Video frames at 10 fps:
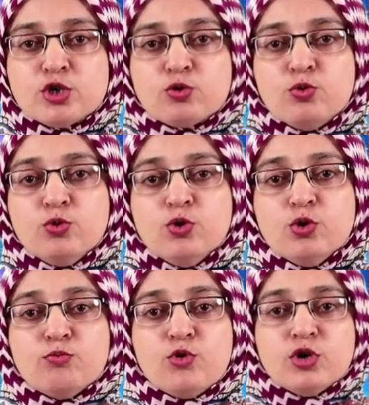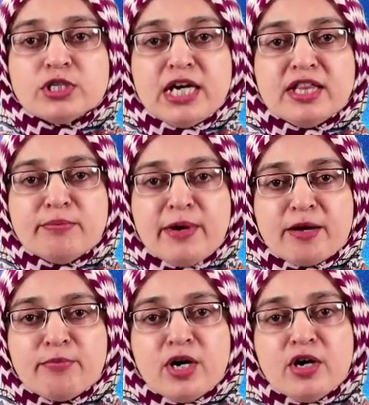to boat in the
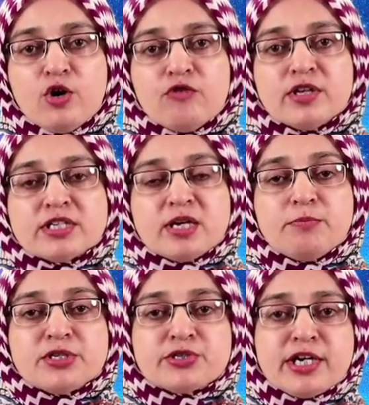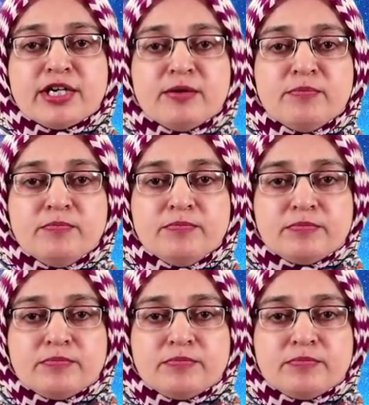magma of the substratum.